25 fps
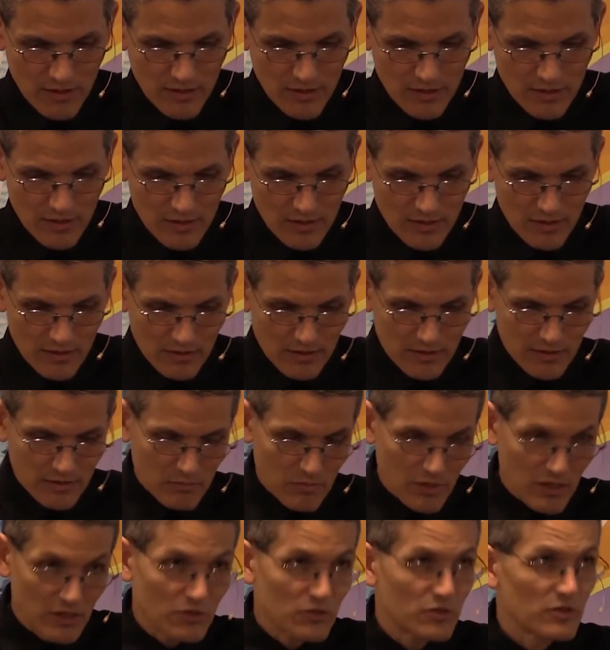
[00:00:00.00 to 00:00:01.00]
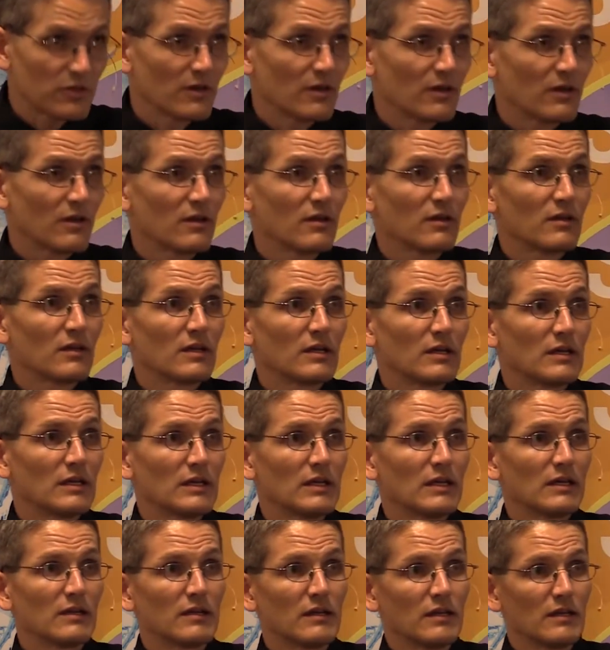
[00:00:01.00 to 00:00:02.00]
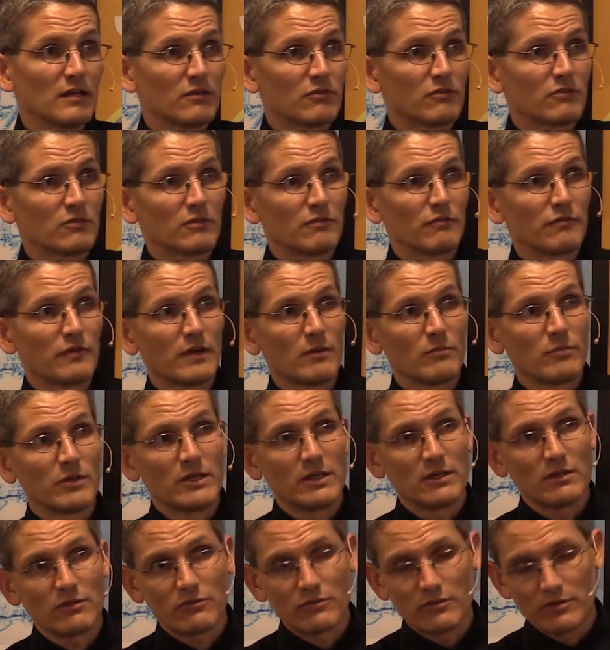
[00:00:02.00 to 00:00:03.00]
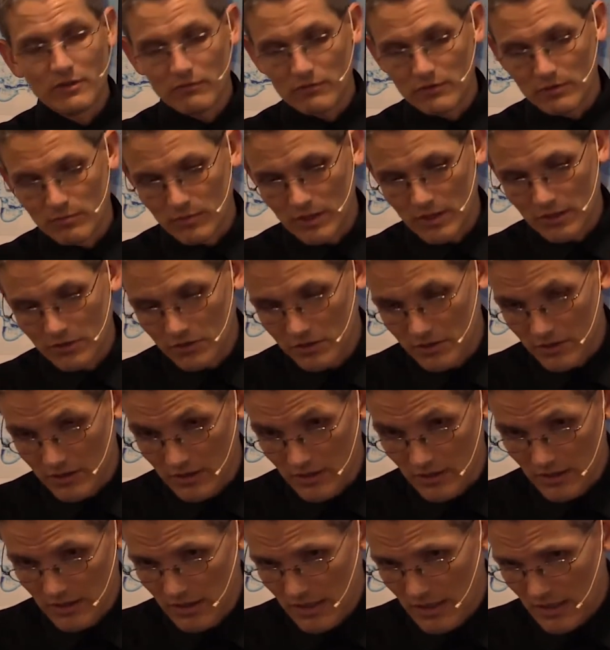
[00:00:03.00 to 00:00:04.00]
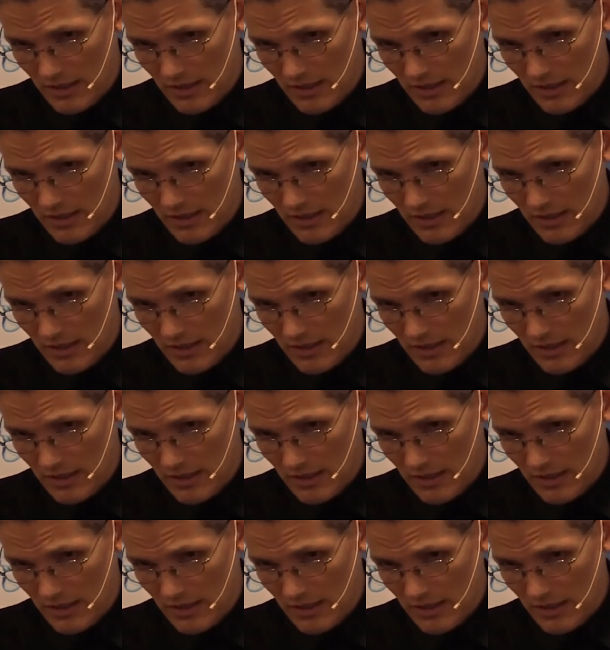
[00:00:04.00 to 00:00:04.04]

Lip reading: dementia, and he had a family history of dementia,